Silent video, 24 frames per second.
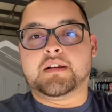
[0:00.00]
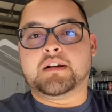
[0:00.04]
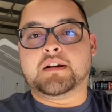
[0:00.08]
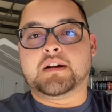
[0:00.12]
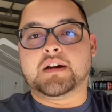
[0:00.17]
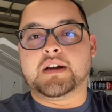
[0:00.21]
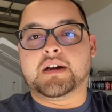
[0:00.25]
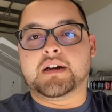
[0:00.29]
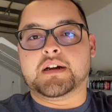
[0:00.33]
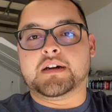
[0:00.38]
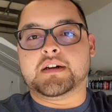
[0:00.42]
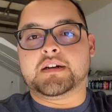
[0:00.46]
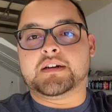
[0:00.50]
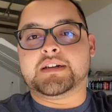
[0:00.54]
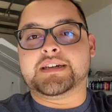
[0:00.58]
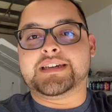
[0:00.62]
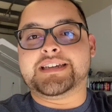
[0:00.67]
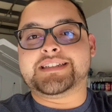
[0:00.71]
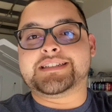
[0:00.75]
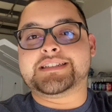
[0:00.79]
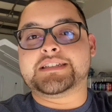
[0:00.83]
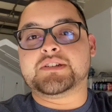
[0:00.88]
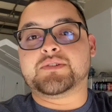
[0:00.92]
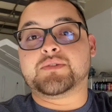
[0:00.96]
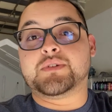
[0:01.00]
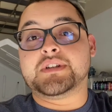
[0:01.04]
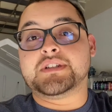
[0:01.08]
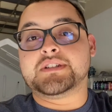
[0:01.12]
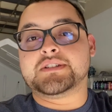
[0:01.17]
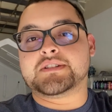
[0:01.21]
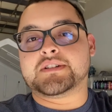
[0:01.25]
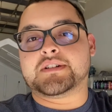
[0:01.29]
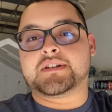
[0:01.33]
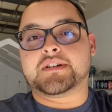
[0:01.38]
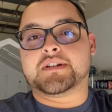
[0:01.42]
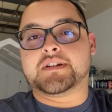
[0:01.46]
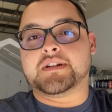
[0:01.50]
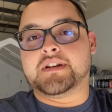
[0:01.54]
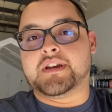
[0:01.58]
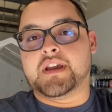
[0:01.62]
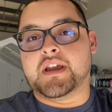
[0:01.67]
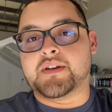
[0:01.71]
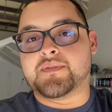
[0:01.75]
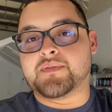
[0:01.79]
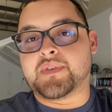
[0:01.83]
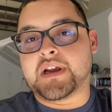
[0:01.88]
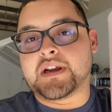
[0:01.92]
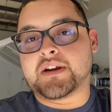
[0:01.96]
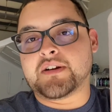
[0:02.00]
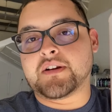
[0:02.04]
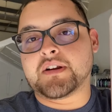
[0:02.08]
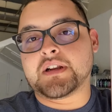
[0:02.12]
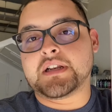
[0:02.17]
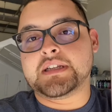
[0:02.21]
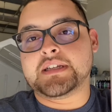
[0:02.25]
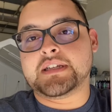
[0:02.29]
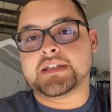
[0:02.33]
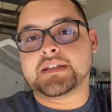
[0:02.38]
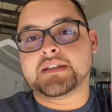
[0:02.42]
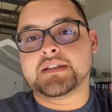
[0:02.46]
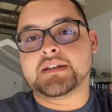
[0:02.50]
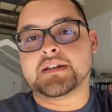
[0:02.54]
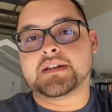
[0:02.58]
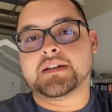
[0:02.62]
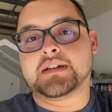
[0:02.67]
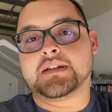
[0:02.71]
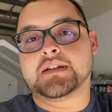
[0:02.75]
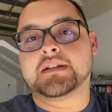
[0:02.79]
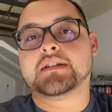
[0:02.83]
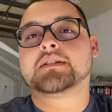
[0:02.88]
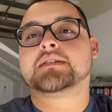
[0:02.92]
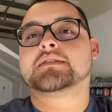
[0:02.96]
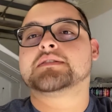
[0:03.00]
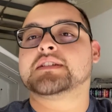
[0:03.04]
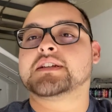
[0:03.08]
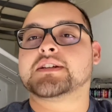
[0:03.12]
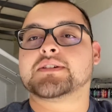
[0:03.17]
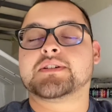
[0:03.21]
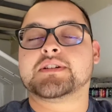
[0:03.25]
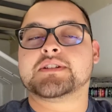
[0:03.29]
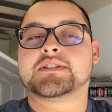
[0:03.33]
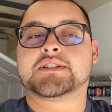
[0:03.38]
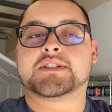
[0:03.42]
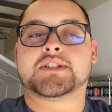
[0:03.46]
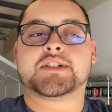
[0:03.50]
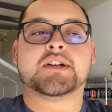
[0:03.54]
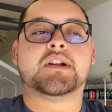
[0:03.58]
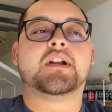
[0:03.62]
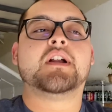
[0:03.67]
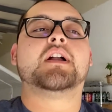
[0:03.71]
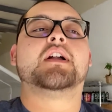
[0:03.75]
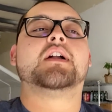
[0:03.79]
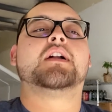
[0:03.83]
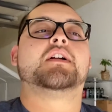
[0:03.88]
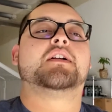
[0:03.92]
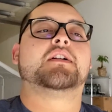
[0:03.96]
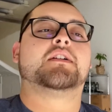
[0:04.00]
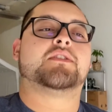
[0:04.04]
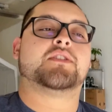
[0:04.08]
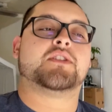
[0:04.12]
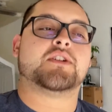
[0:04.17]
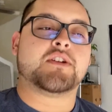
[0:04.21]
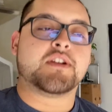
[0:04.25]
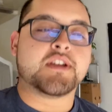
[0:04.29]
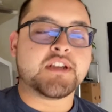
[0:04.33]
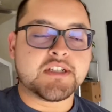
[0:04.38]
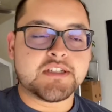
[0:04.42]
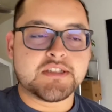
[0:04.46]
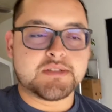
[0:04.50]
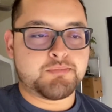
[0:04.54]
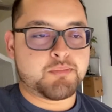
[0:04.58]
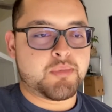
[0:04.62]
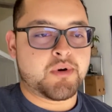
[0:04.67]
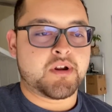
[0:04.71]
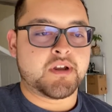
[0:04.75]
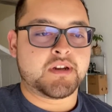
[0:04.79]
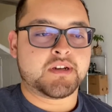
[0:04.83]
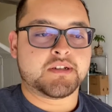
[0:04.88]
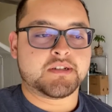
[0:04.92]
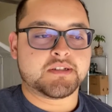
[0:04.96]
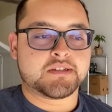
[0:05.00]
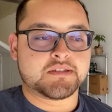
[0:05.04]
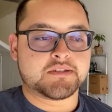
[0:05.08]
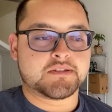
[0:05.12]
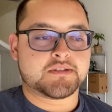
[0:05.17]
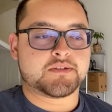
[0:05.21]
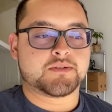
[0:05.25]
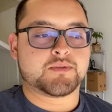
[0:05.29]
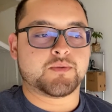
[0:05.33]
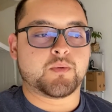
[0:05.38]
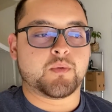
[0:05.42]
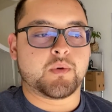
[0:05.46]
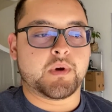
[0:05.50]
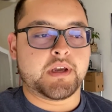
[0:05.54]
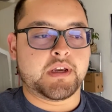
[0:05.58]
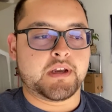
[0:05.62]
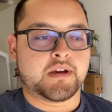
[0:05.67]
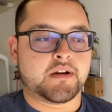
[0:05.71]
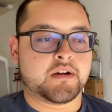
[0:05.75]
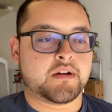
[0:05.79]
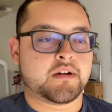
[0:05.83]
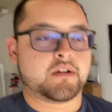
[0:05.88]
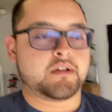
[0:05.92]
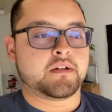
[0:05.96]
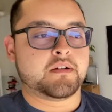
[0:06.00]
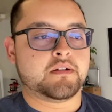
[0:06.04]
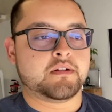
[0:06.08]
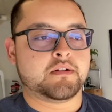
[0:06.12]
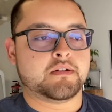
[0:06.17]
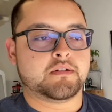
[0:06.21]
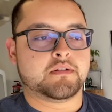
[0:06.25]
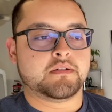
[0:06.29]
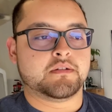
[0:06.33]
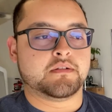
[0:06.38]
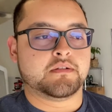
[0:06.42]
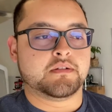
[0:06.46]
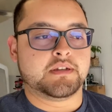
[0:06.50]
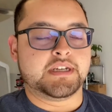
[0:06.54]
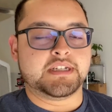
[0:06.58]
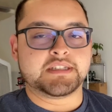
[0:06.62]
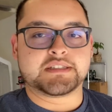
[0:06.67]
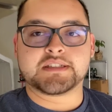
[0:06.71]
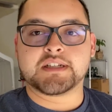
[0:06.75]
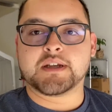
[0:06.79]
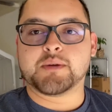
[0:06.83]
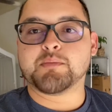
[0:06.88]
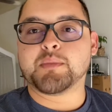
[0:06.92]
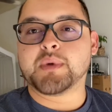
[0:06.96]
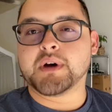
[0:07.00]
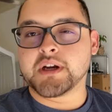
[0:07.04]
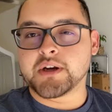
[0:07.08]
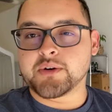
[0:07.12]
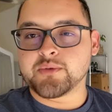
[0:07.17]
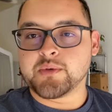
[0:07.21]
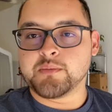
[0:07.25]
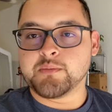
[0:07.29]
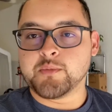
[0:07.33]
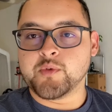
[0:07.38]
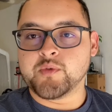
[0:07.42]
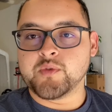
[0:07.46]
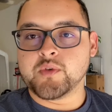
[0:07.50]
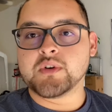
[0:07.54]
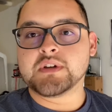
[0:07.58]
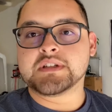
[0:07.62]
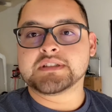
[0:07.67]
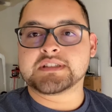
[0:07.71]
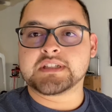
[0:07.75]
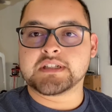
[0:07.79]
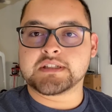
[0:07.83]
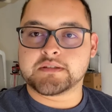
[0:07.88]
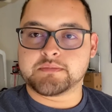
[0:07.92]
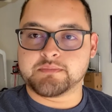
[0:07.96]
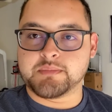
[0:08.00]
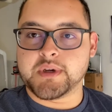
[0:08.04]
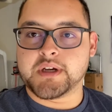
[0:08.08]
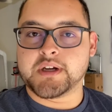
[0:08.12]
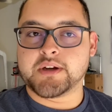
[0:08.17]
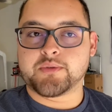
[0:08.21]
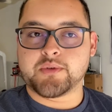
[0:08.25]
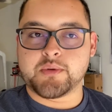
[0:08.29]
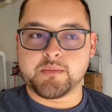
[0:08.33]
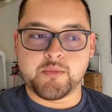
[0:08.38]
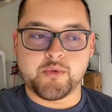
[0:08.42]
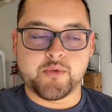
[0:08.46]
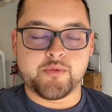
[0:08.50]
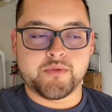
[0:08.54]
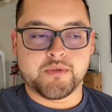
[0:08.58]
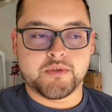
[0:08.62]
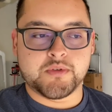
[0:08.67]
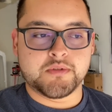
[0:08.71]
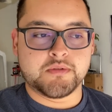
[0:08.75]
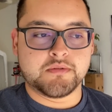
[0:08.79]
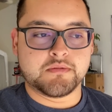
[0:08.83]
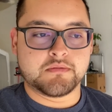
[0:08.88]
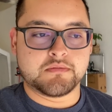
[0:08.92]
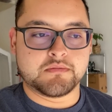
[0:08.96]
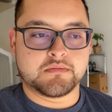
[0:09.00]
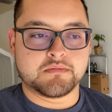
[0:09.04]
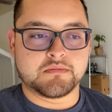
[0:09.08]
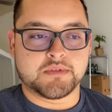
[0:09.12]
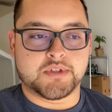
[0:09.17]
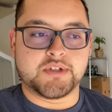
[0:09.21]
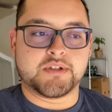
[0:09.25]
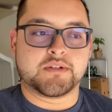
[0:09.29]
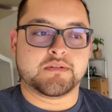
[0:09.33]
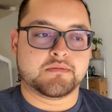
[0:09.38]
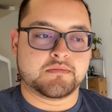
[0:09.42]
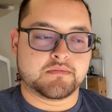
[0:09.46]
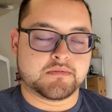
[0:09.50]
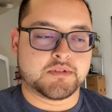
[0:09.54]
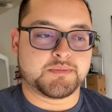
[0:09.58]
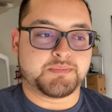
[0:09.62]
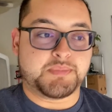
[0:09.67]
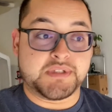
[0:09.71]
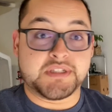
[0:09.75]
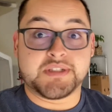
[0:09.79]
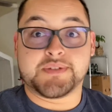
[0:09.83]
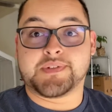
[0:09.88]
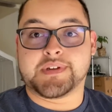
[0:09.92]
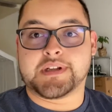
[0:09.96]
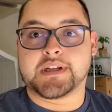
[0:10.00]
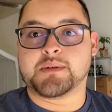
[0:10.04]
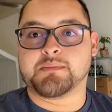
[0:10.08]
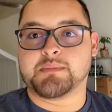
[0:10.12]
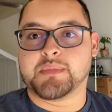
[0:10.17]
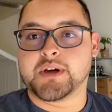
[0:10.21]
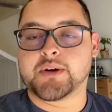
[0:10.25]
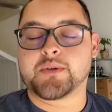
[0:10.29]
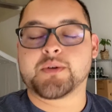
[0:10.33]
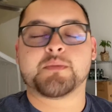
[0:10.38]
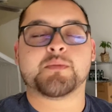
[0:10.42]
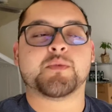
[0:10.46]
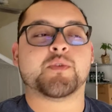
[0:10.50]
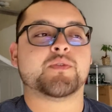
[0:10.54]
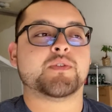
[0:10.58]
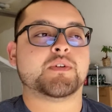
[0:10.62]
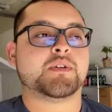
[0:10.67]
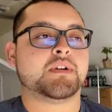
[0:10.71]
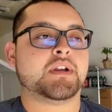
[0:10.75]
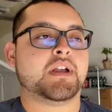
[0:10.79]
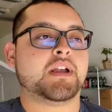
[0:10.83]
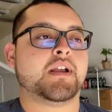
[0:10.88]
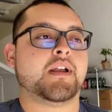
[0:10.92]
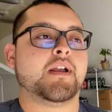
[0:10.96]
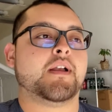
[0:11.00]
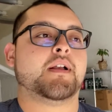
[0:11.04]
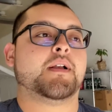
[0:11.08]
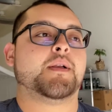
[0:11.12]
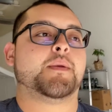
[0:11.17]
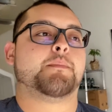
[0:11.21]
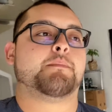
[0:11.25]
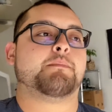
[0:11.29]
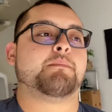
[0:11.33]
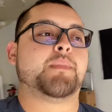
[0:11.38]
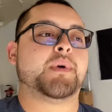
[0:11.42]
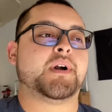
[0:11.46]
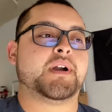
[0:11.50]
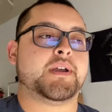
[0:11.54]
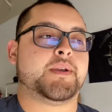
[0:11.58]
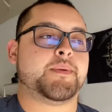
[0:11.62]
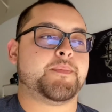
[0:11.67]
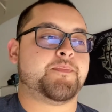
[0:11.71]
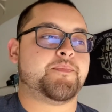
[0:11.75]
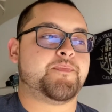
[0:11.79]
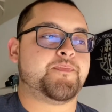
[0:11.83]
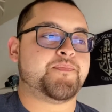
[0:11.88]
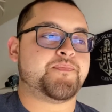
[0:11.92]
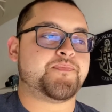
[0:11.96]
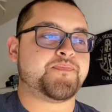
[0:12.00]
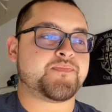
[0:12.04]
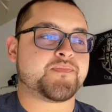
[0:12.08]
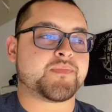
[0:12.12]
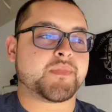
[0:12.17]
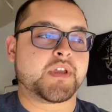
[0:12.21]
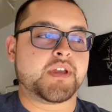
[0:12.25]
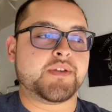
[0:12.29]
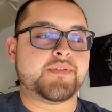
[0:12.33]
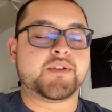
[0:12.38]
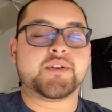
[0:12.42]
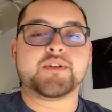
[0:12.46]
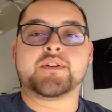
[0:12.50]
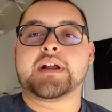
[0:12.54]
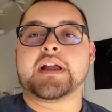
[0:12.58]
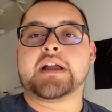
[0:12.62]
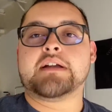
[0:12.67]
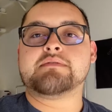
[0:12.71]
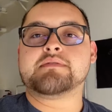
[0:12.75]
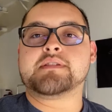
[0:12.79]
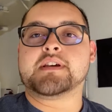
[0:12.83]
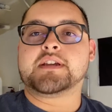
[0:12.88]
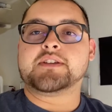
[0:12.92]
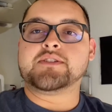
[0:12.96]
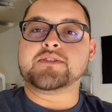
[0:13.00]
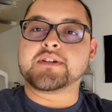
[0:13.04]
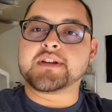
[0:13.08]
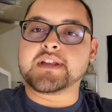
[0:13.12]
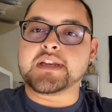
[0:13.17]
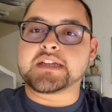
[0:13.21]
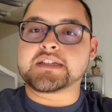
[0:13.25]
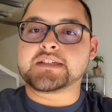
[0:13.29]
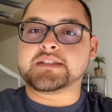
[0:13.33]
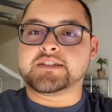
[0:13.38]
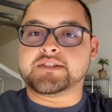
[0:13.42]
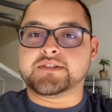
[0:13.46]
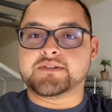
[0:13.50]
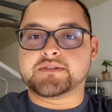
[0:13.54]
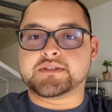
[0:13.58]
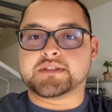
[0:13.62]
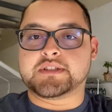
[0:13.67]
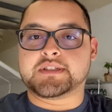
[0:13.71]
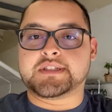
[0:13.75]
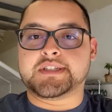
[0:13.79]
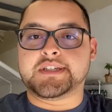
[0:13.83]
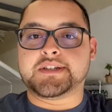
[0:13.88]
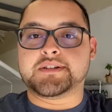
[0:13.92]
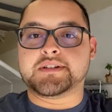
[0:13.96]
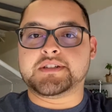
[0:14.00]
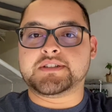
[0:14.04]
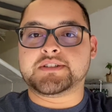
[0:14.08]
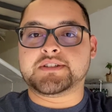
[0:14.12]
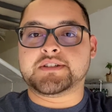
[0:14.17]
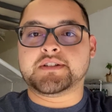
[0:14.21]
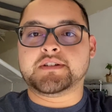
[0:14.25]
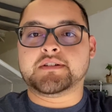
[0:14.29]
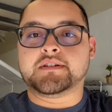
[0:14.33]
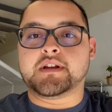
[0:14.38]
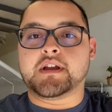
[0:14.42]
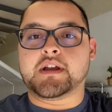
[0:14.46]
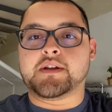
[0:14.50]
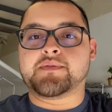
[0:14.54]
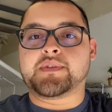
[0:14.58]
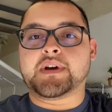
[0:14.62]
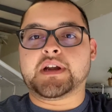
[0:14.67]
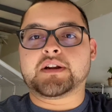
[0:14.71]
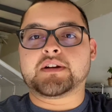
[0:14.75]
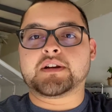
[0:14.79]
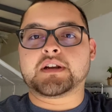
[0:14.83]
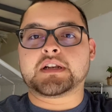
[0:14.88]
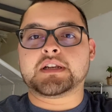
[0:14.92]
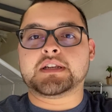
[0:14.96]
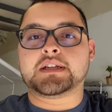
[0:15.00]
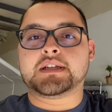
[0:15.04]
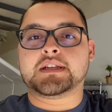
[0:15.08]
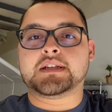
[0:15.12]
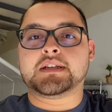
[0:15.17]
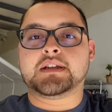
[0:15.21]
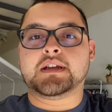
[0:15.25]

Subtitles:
a degreaser, EnviroClean degreaser. There is products where it's a bug removal. It says bug removal, specifically bug removal. But if you don't have that, you can actually use a degreaser, EnviroClean.